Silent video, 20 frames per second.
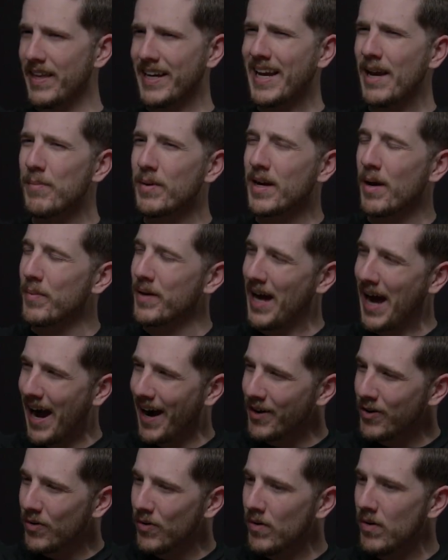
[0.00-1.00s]
And that can't become an
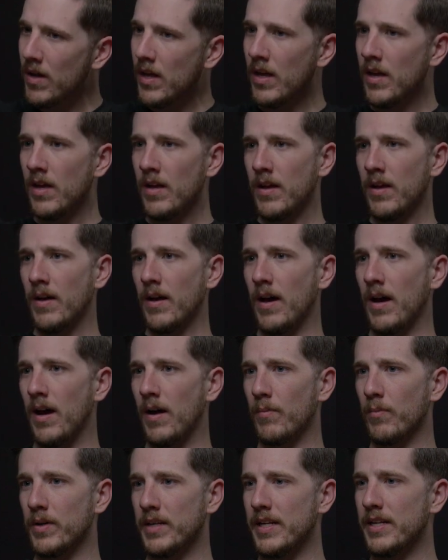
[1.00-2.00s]
idol.
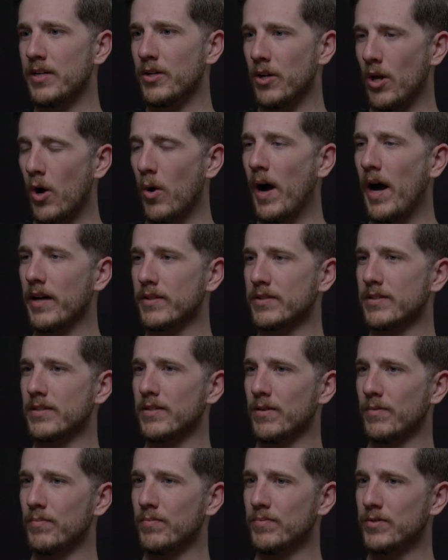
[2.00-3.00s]
We need to know how
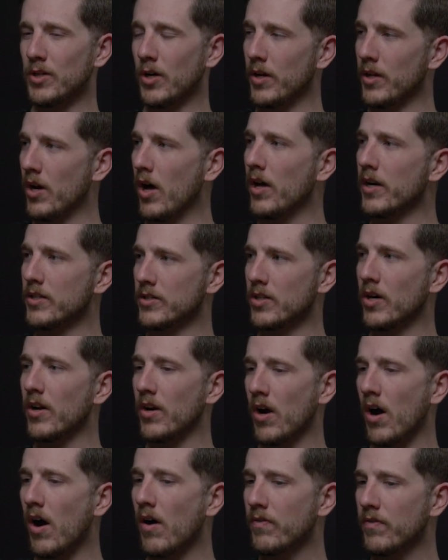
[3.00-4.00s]
to turn it on and turn
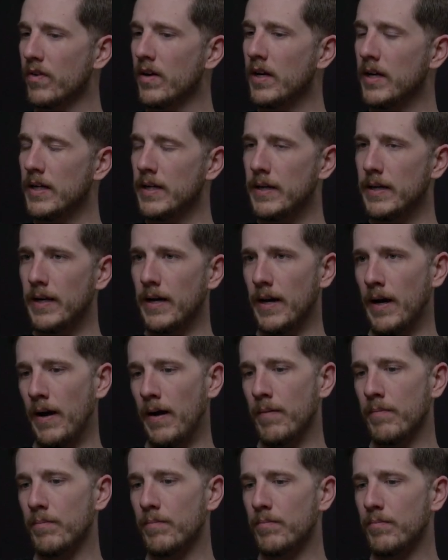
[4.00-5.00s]
it off.
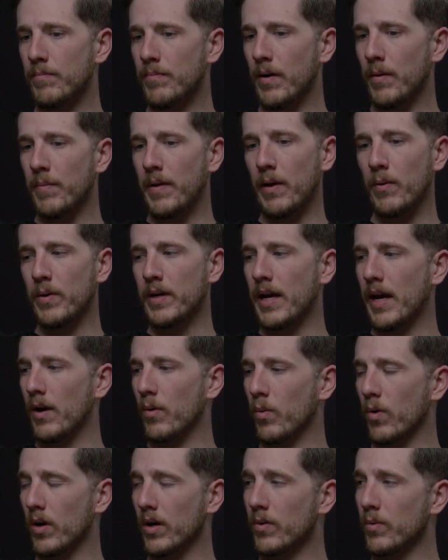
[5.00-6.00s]
But man, we got
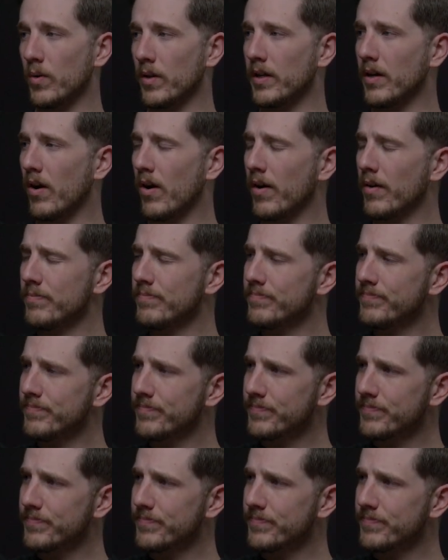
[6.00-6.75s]
to work really hard.